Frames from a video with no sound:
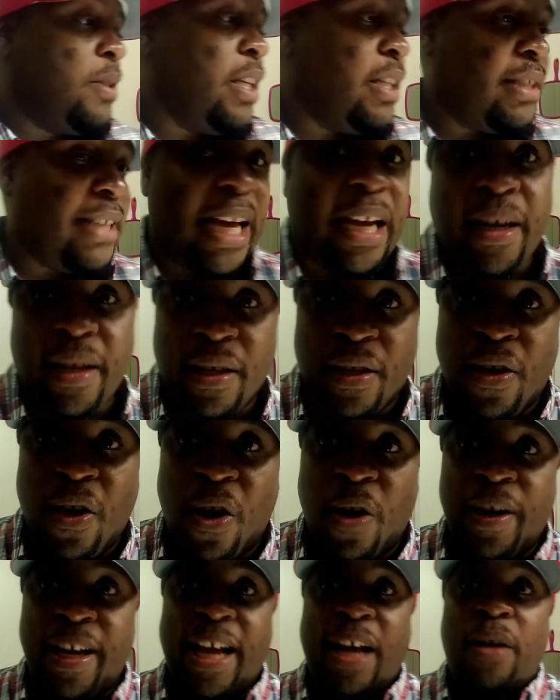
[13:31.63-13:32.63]
gets out of the
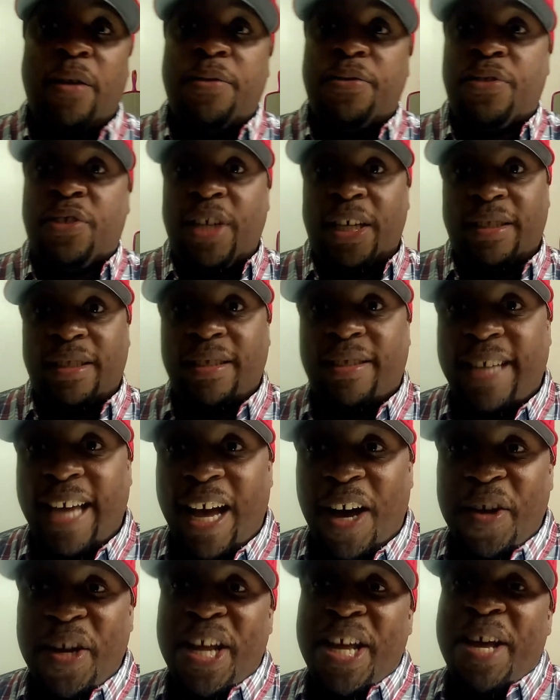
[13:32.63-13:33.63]
car. Now, check
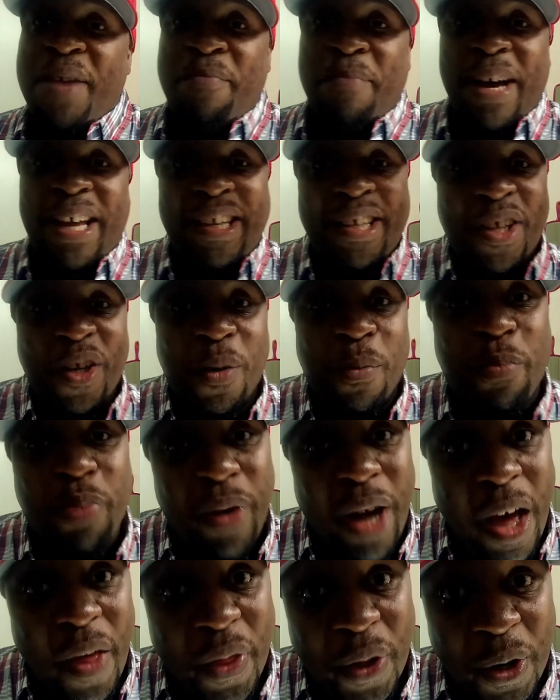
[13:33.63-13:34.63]
this out. My little
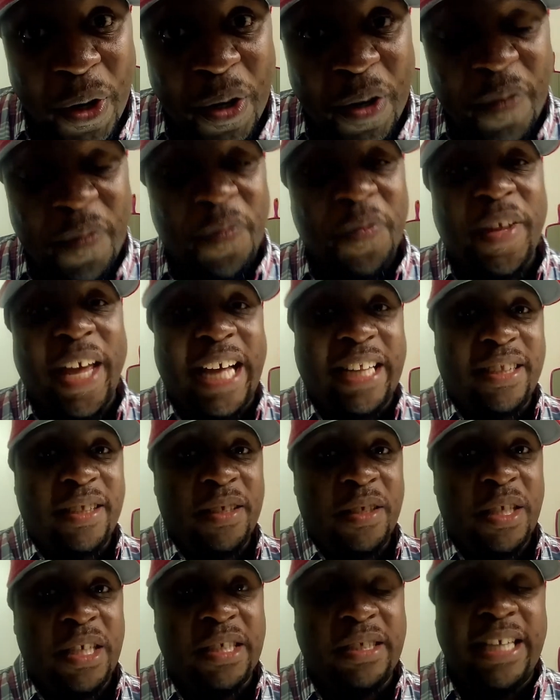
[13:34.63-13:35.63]
brother,
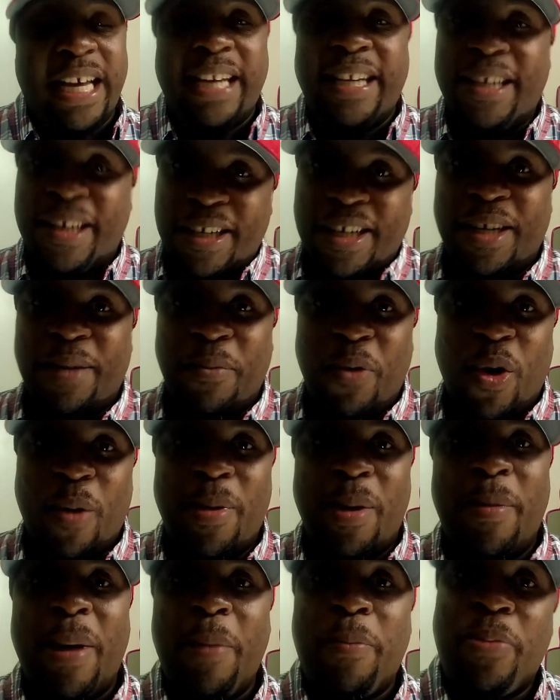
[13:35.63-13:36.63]
he's not little
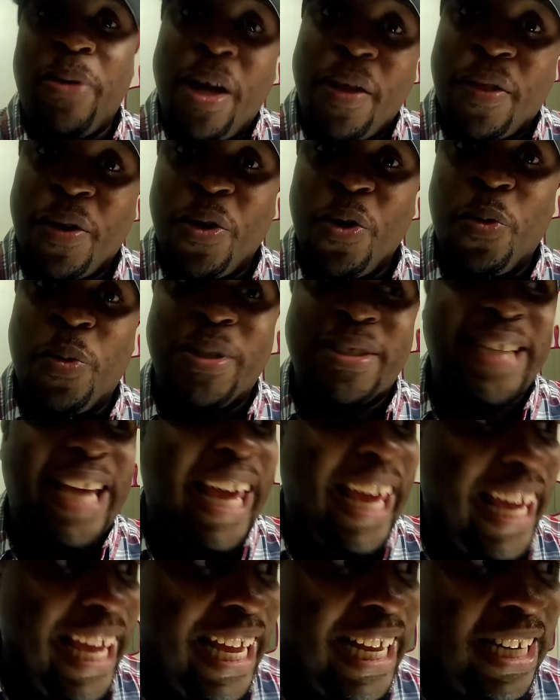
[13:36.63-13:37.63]
anymore, but my brother, who
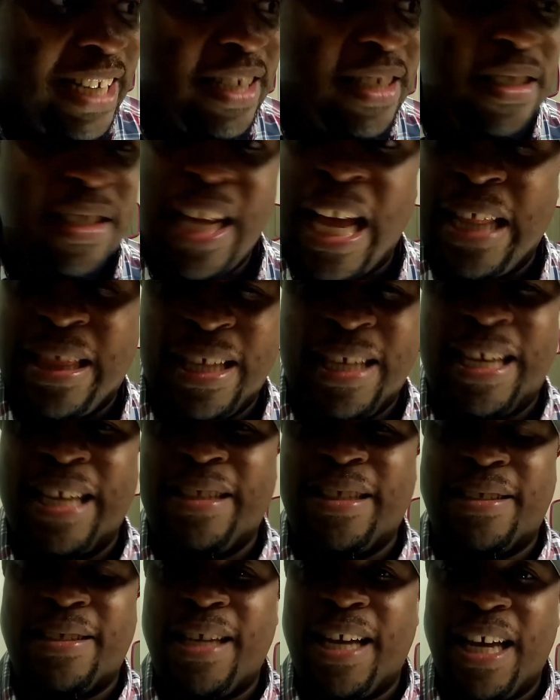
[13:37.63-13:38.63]
was 8, I
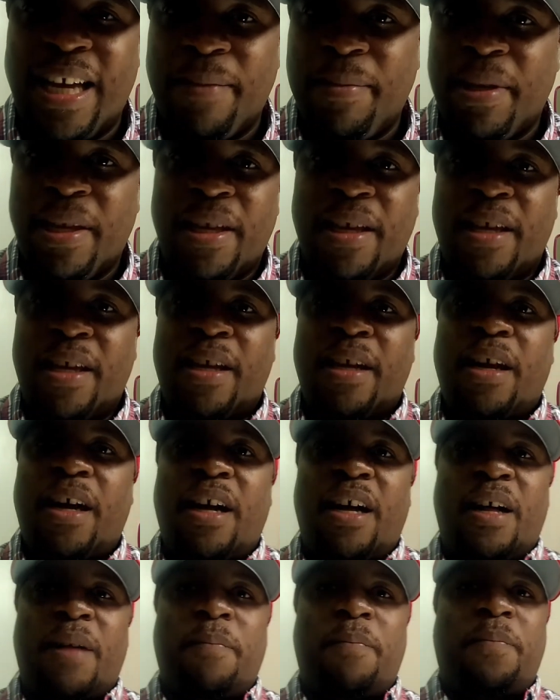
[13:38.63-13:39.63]
think at the time,
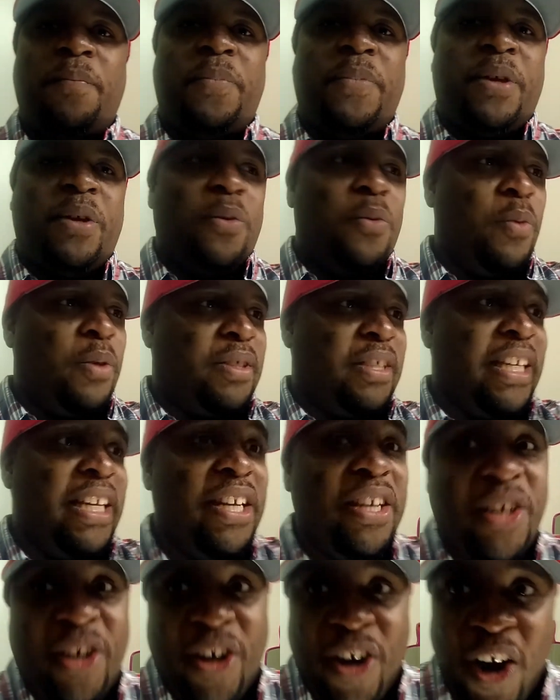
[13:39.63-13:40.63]
was
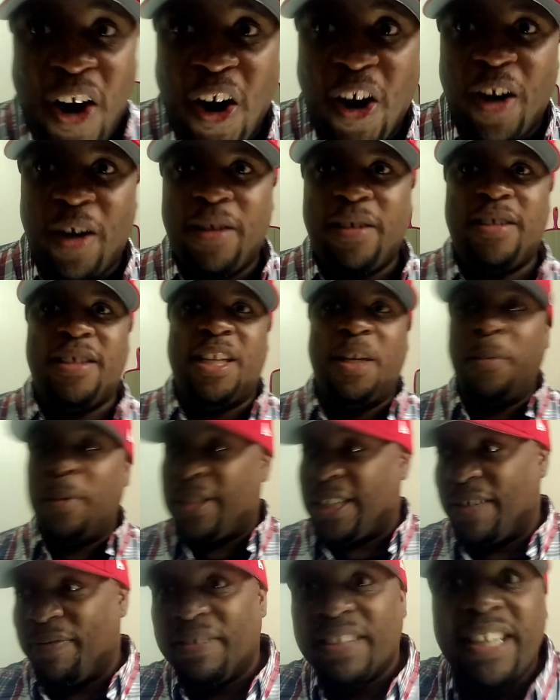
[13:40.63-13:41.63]
in the car. He
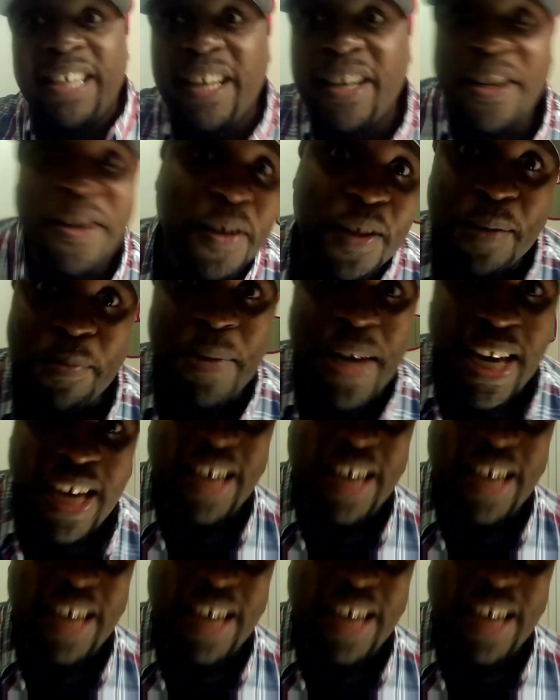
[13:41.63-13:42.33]
was even littler than